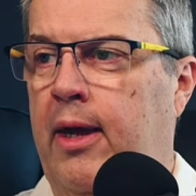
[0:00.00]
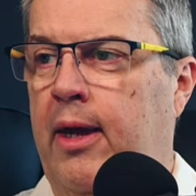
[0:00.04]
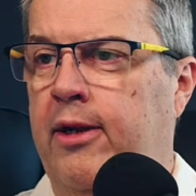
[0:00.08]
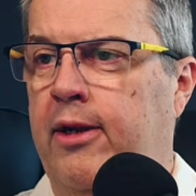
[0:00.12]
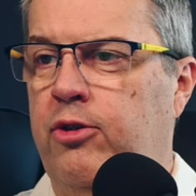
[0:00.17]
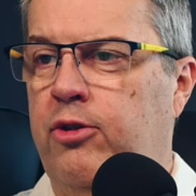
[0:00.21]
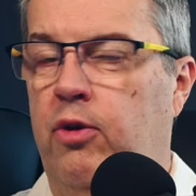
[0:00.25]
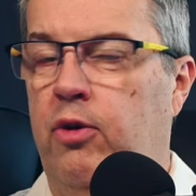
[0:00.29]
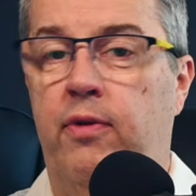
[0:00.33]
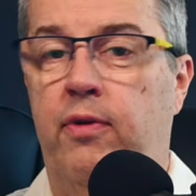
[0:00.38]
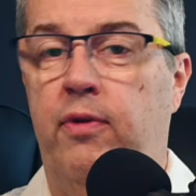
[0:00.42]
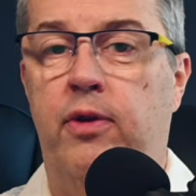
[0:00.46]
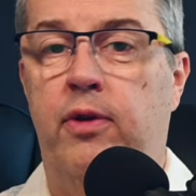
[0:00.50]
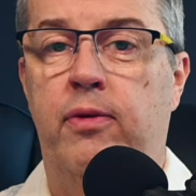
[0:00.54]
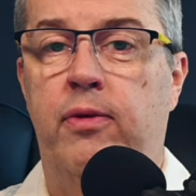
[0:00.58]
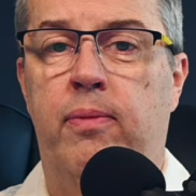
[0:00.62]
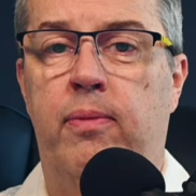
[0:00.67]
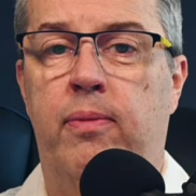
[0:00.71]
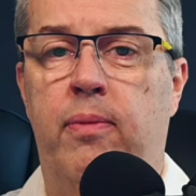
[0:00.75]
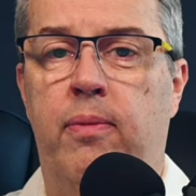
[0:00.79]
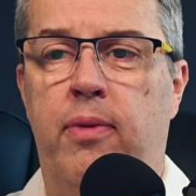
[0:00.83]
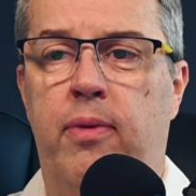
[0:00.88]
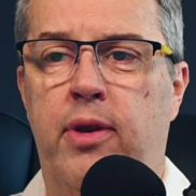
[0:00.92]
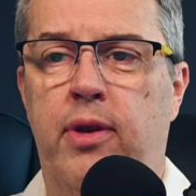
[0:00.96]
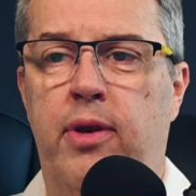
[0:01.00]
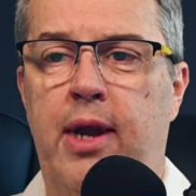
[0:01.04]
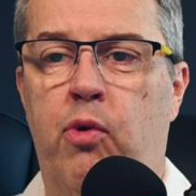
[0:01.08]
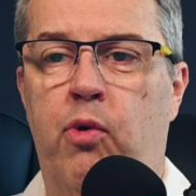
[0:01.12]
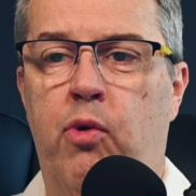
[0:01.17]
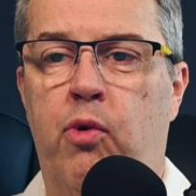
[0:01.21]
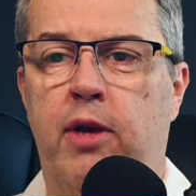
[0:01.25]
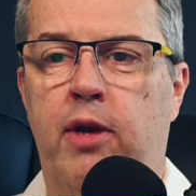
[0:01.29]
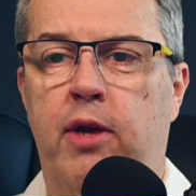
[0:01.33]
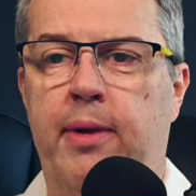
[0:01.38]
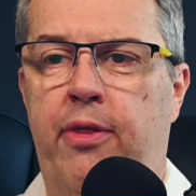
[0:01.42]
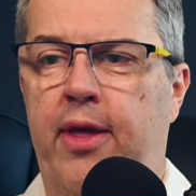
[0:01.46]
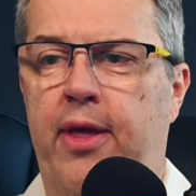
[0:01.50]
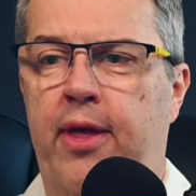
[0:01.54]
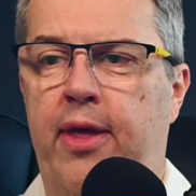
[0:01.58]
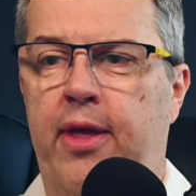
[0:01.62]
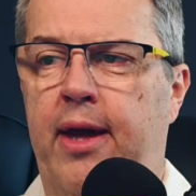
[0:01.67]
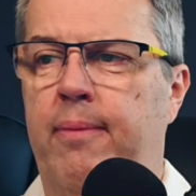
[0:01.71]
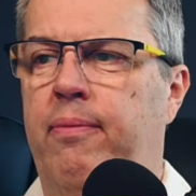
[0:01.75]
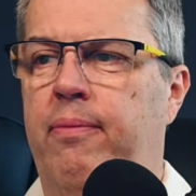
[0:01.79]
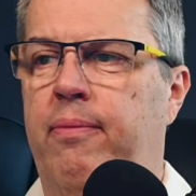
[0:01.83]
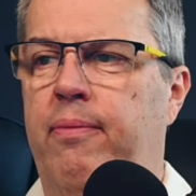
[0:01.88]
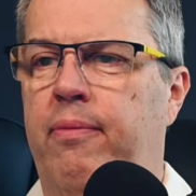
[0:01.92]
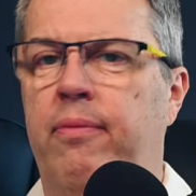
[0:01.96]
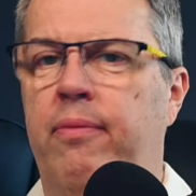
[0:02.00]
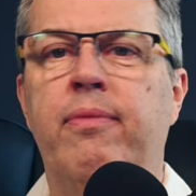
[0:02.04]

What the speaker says: So if you're not worried about that,